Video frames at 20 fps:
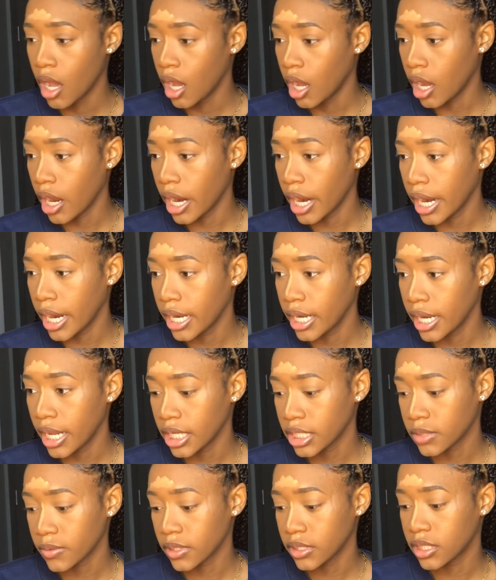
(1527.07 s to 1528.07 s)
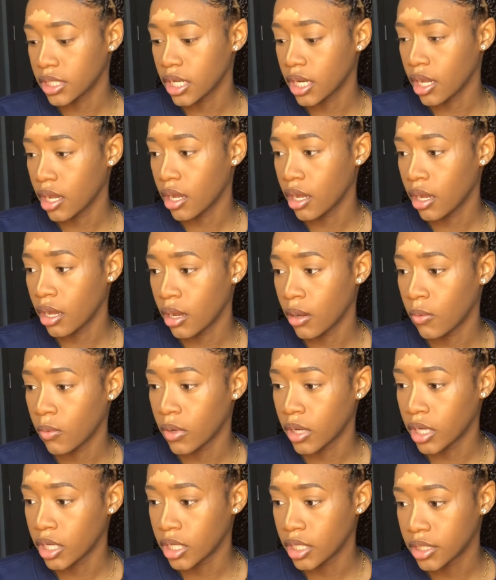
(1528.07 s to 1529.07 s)
All right, next question
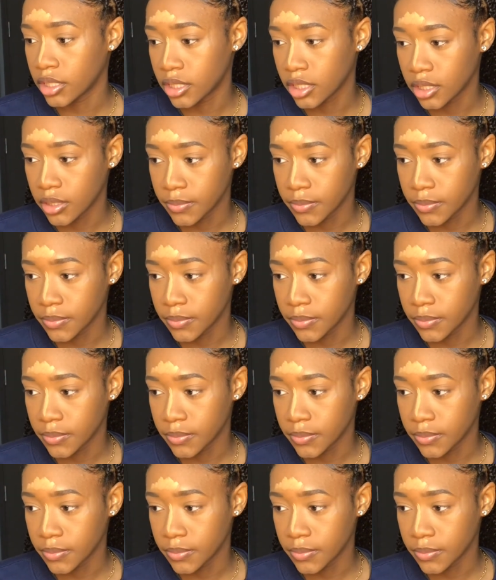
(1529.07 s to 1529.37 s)
was